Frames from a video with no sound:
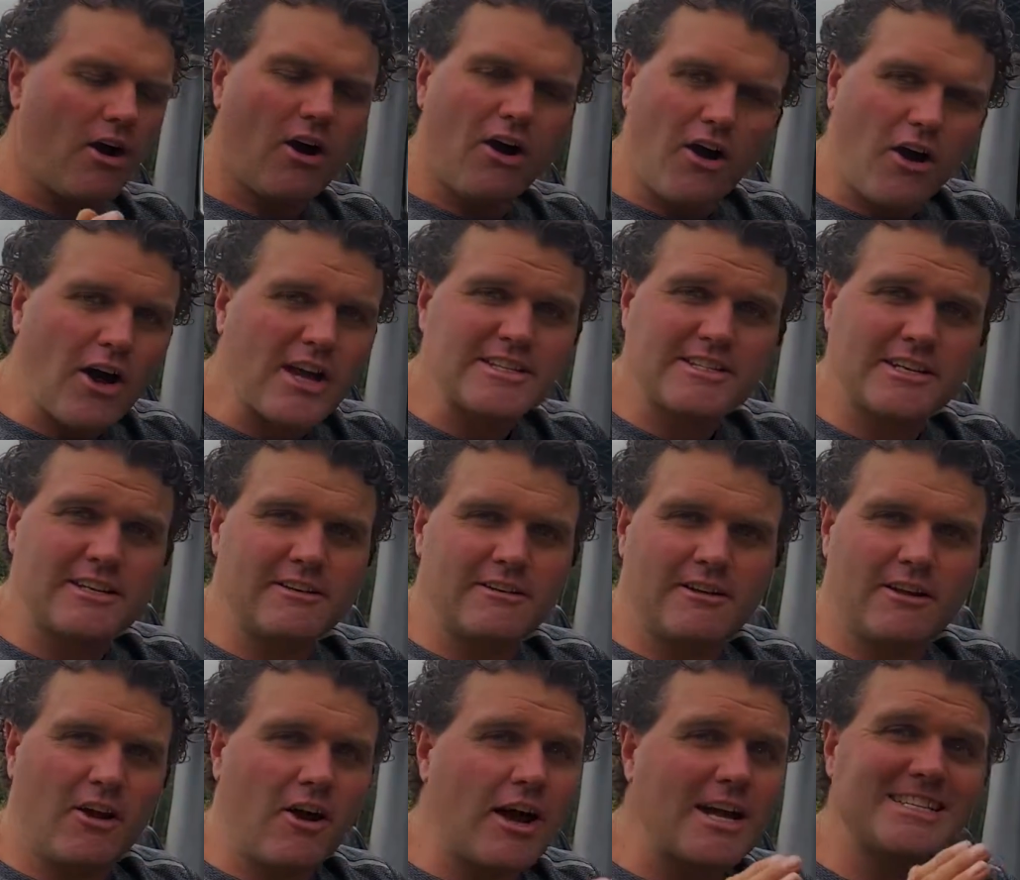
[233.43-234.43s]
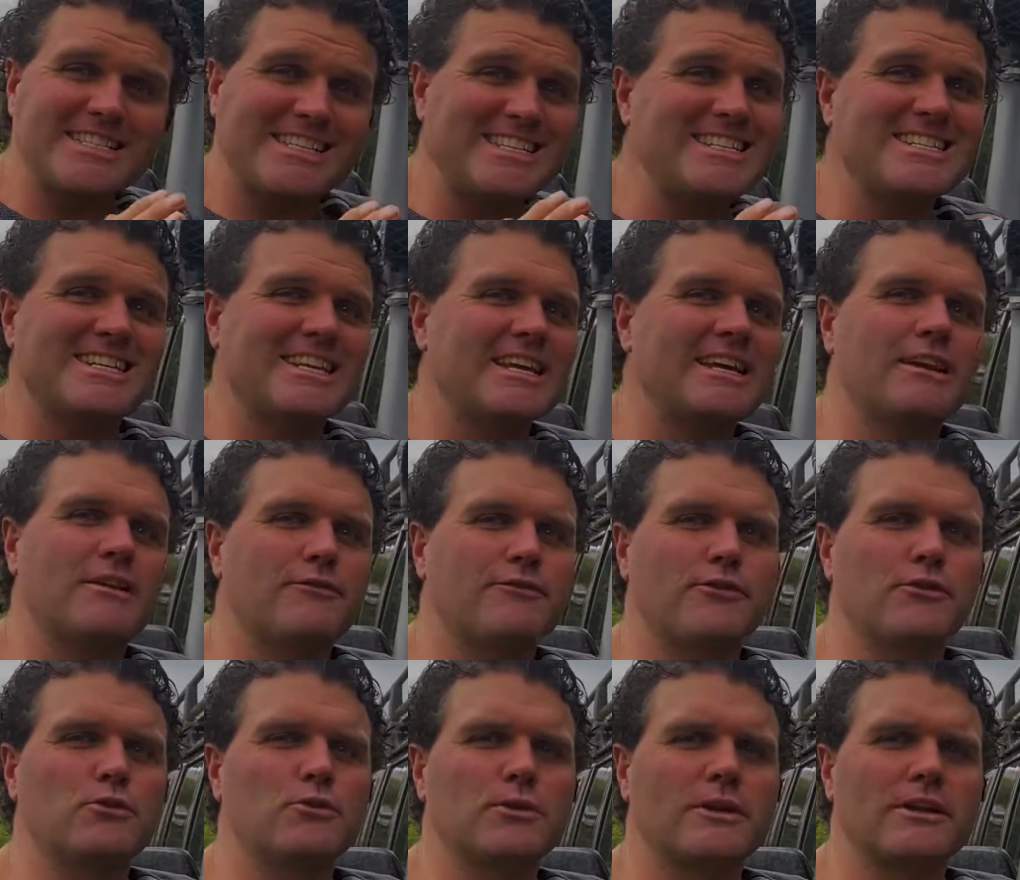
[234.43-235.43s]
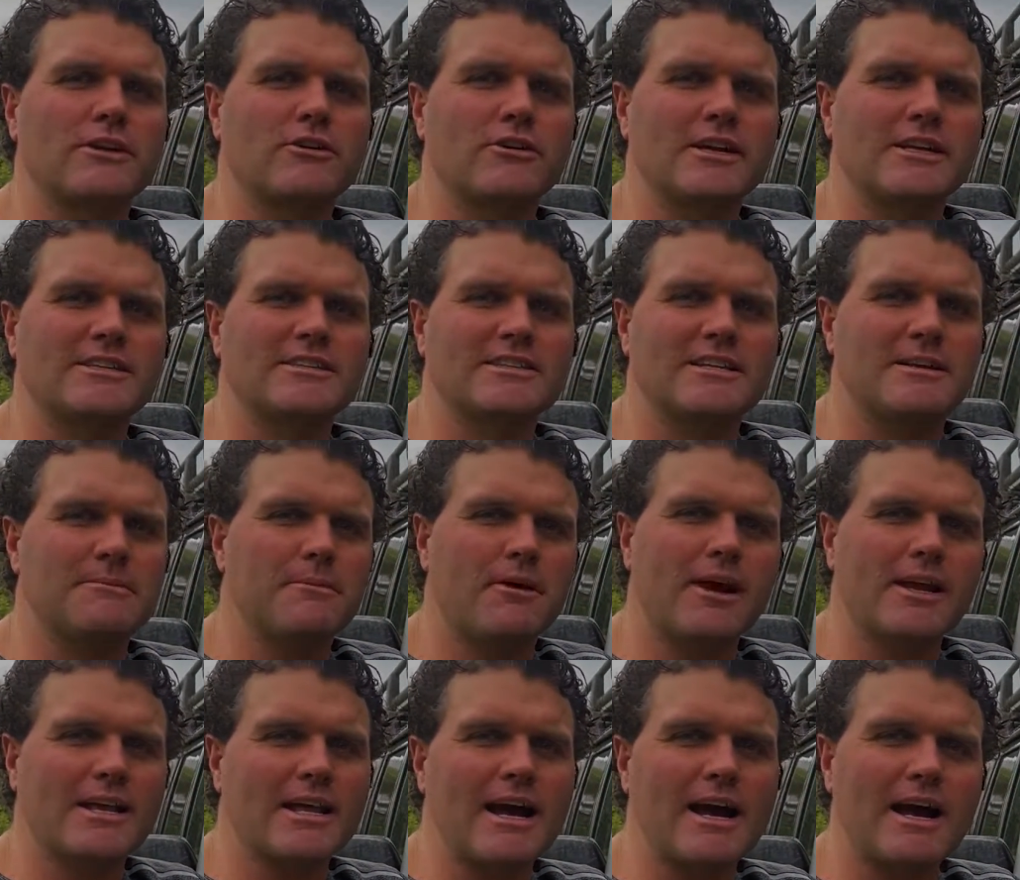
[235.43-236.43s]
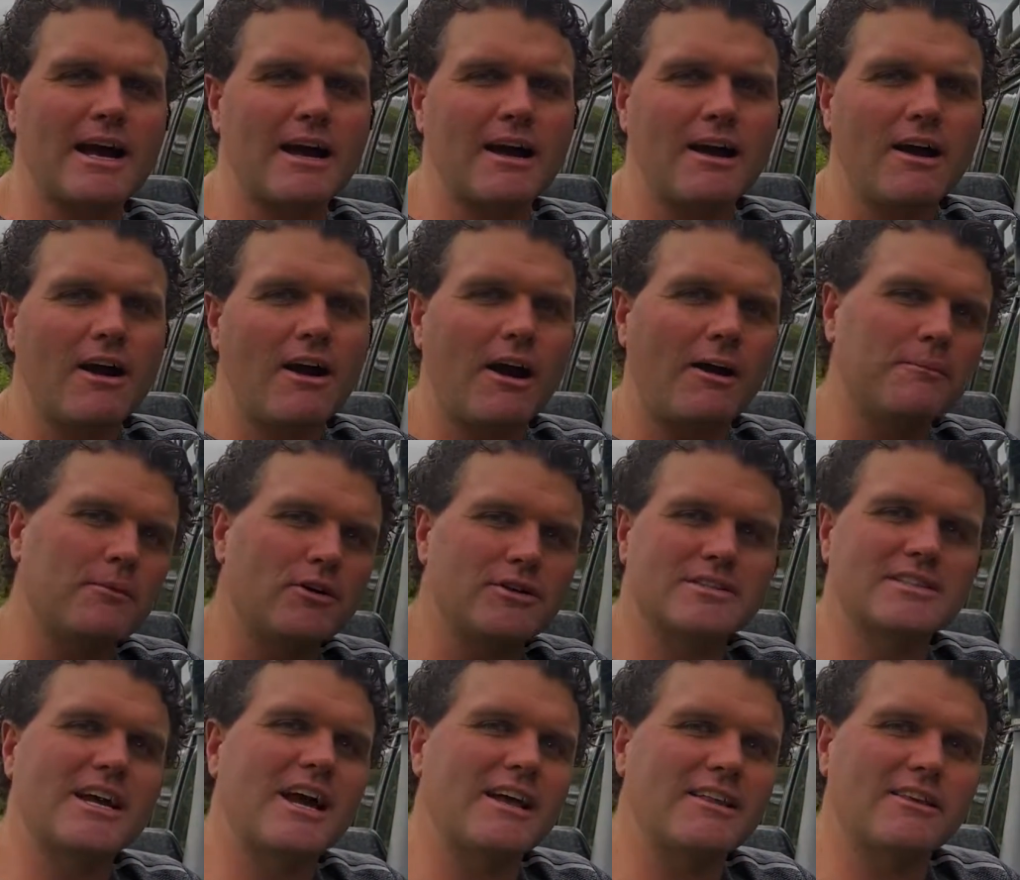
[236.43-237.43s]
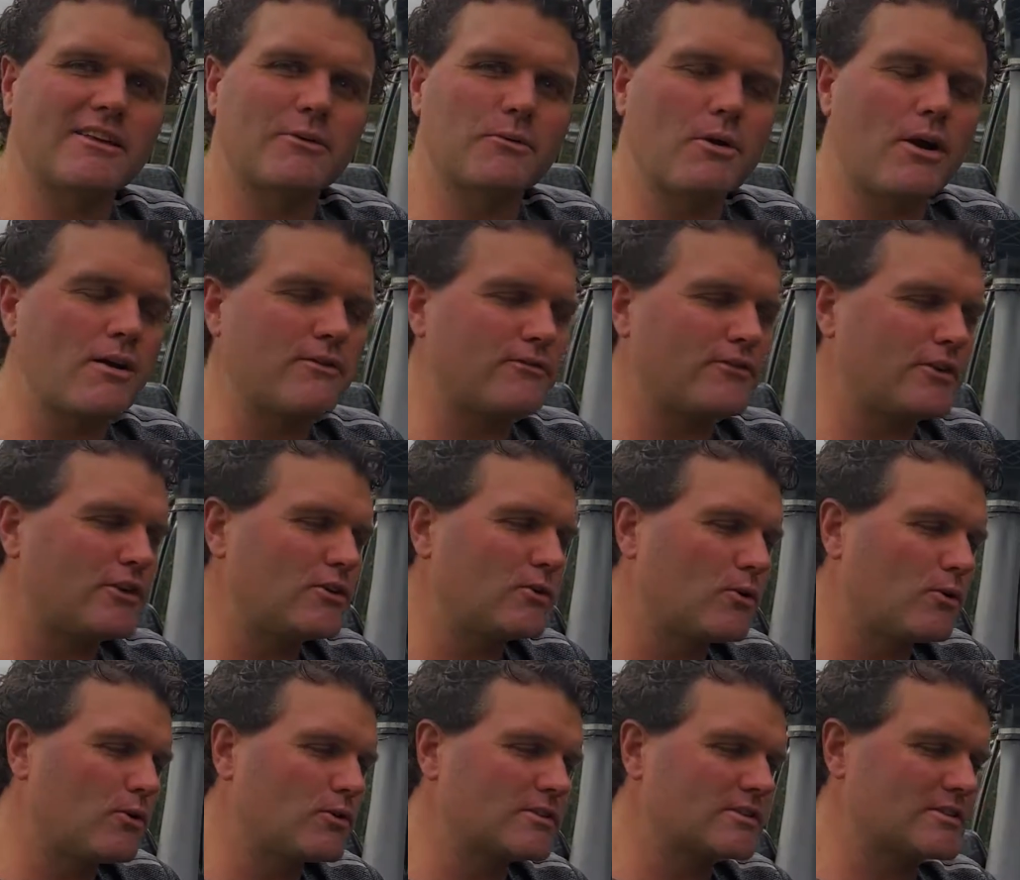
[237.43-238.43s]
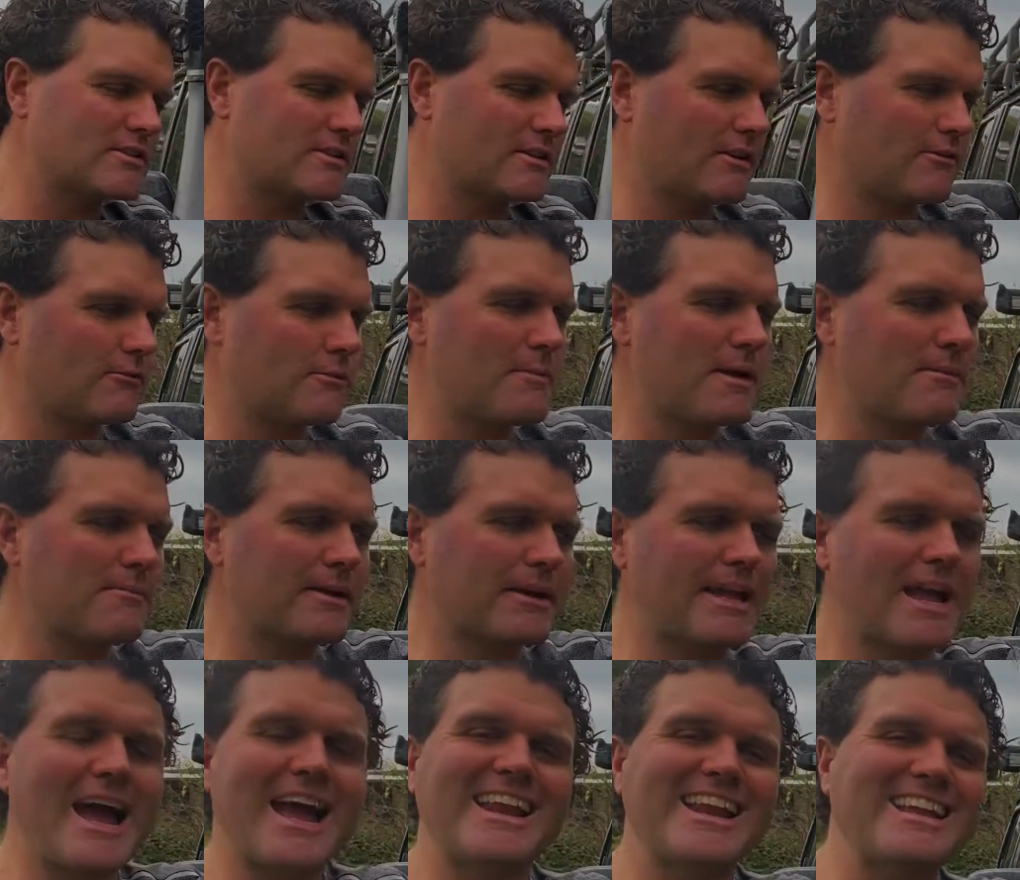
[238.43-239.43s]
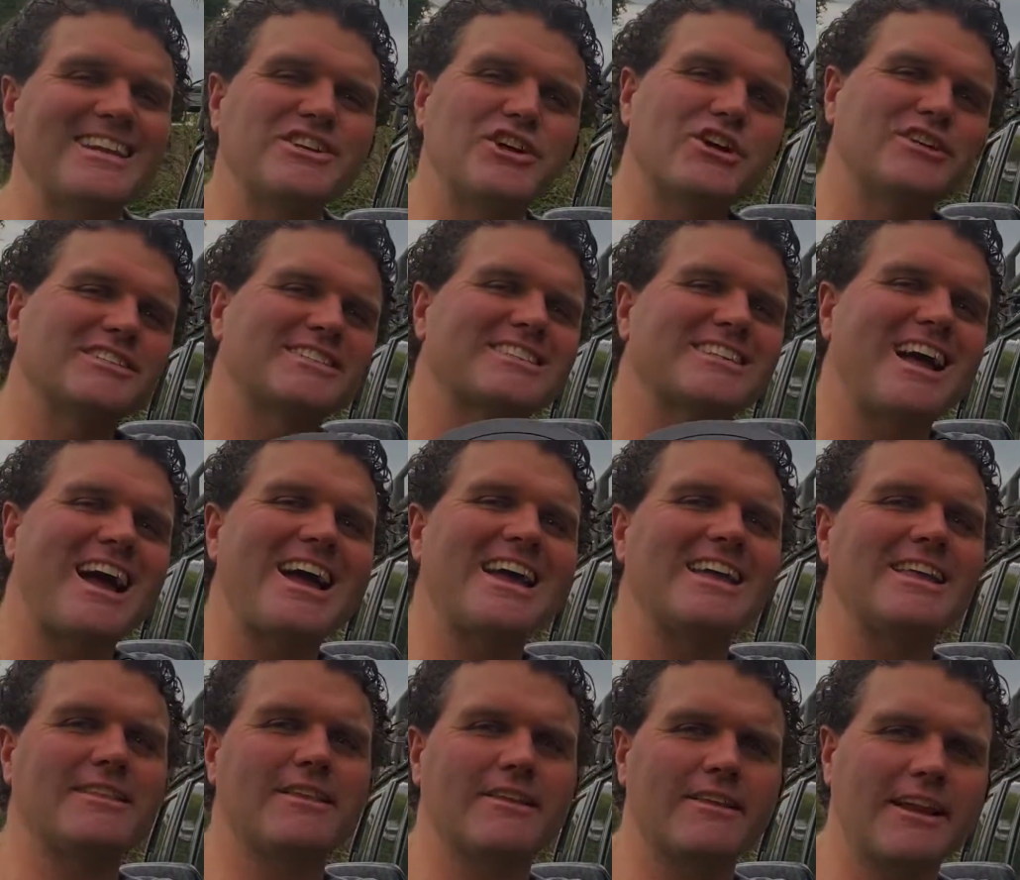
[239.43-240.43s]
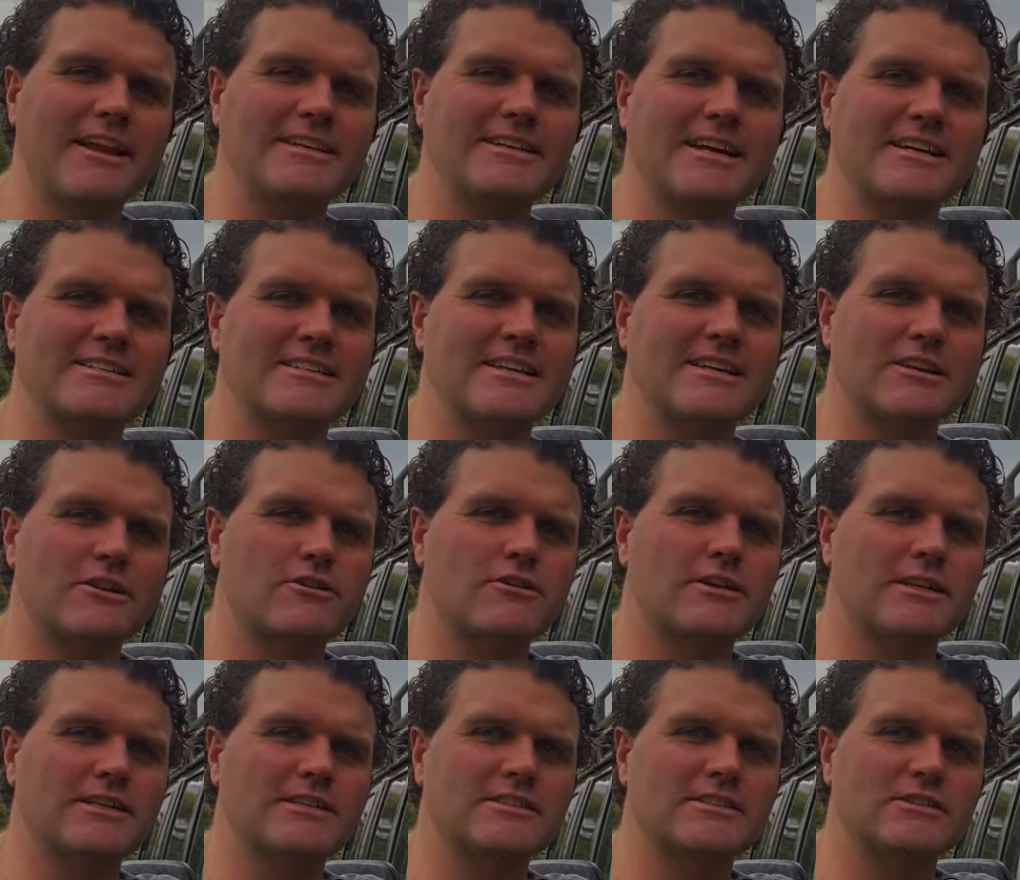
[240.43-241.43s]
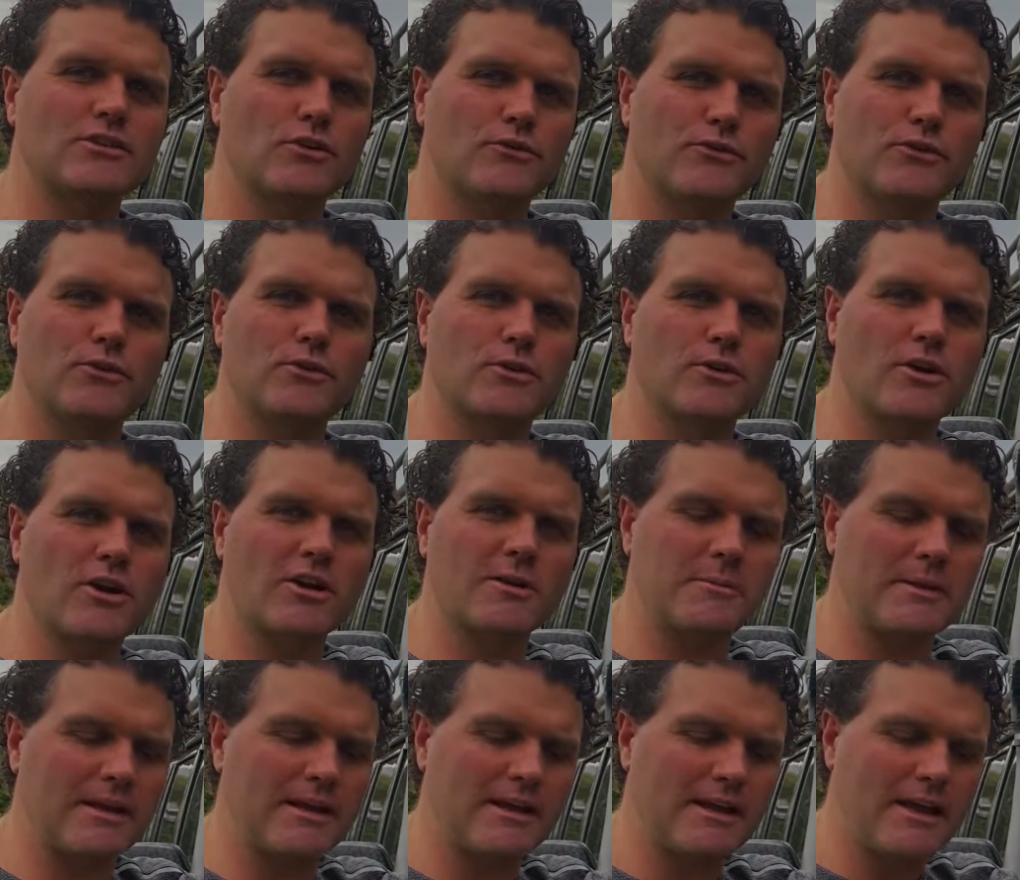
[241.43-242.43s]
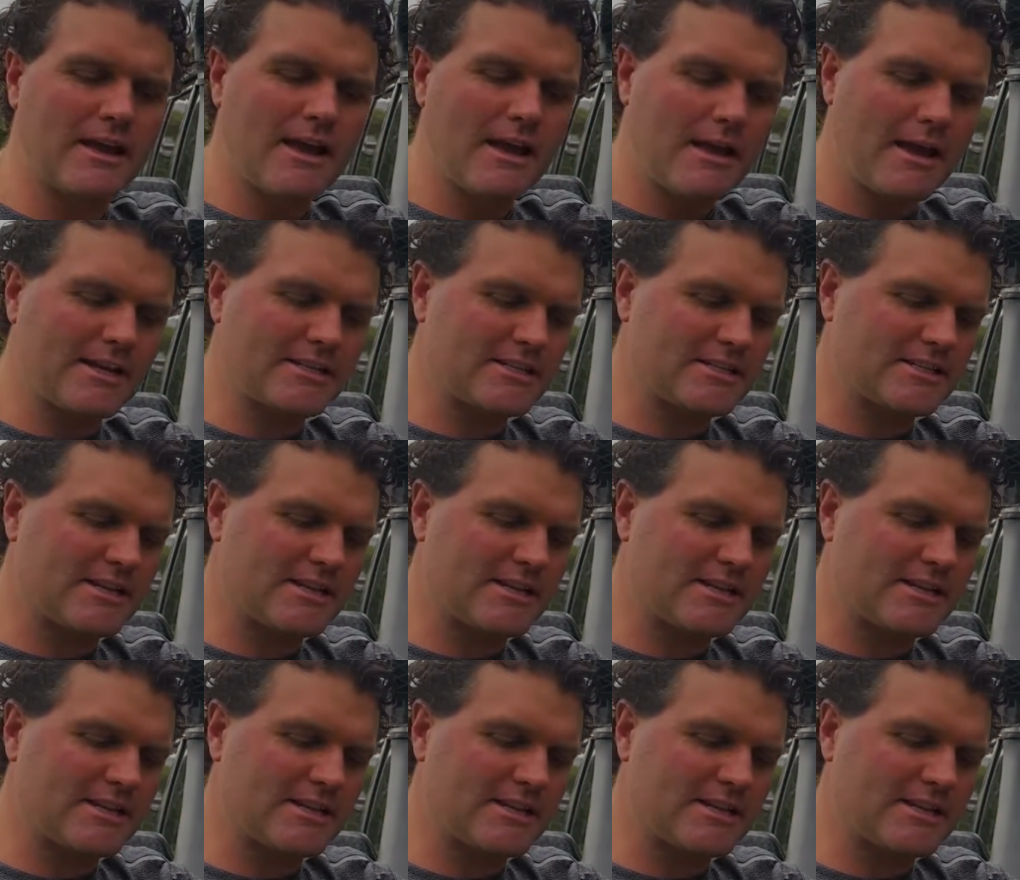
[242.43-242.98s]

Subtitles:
I didn't get a fuel increase in my car. I'm not saying that it won't for yours. Remember, K&N don't say that it does increase your fuel economy. It just